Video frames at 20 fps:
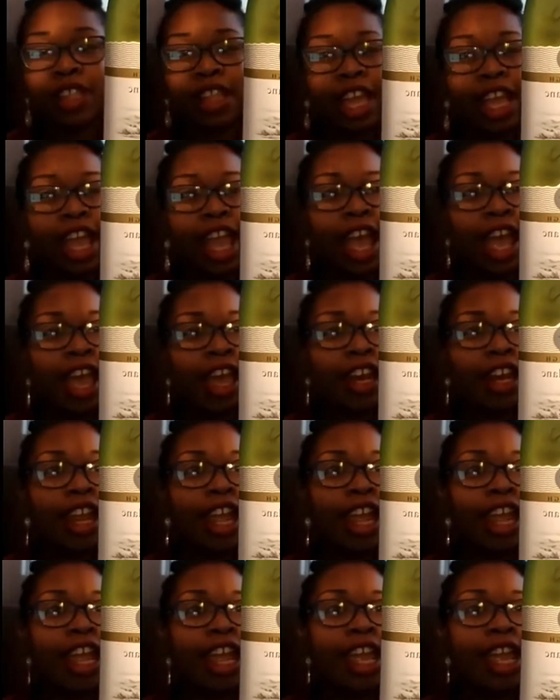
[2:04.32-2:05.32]
and they had
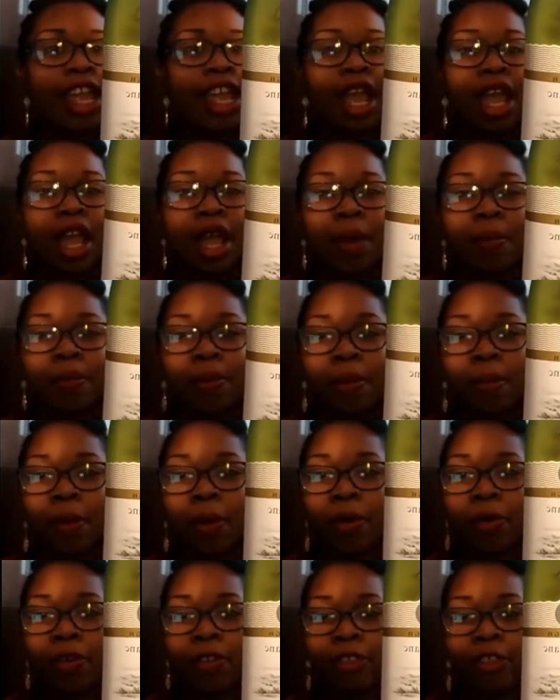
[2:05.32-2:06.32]
a
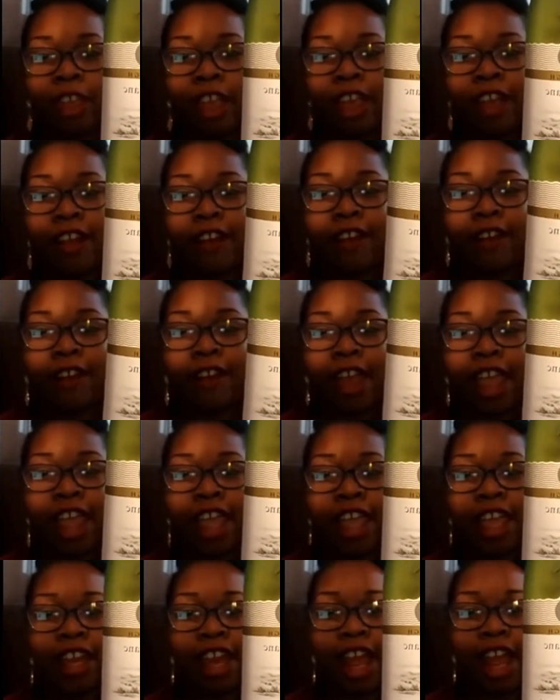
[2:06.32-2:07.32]
promoter there,
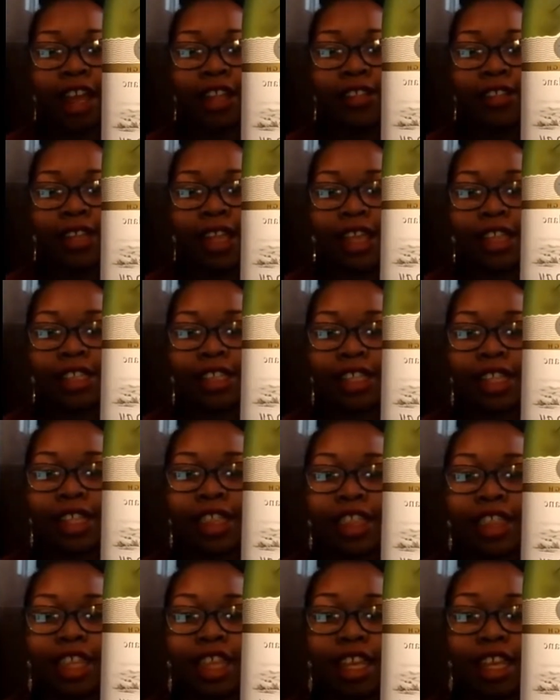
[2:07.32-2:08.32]
and I
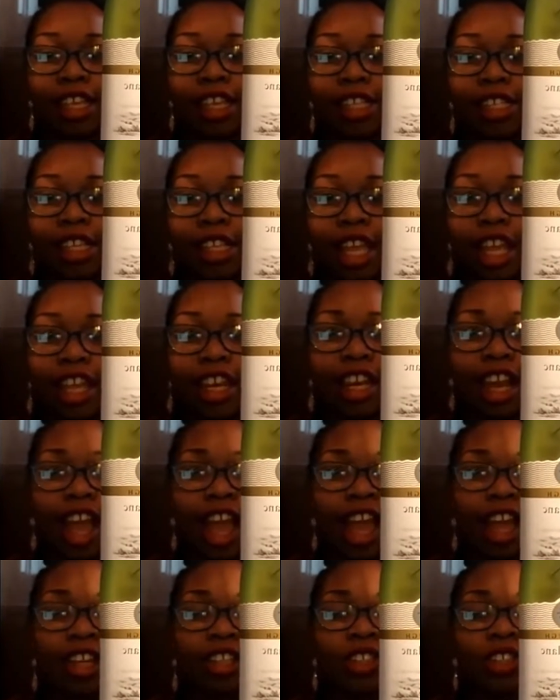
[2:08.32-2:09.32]
tasted this, and
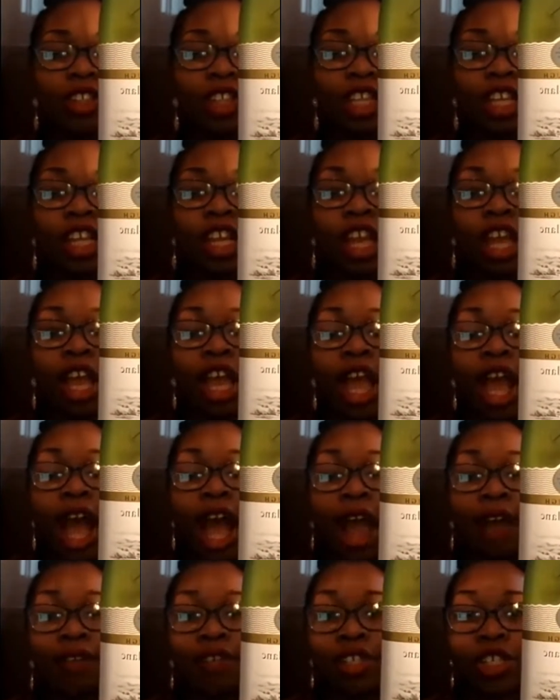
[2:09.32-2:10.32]
actually
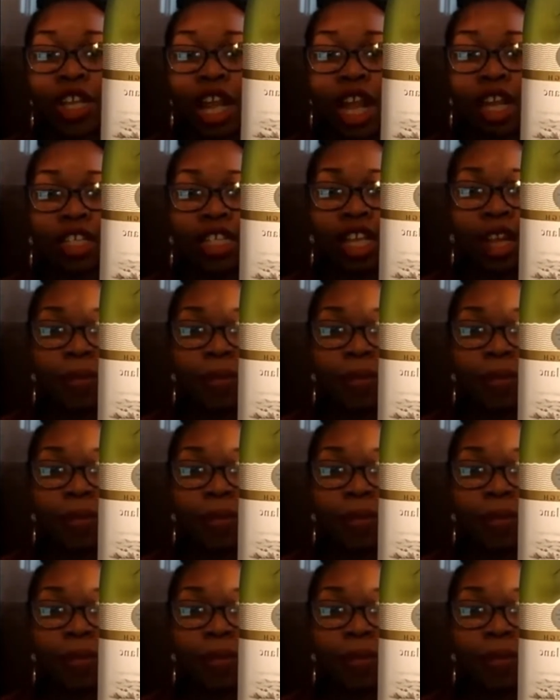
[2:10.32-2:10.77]
I was shocked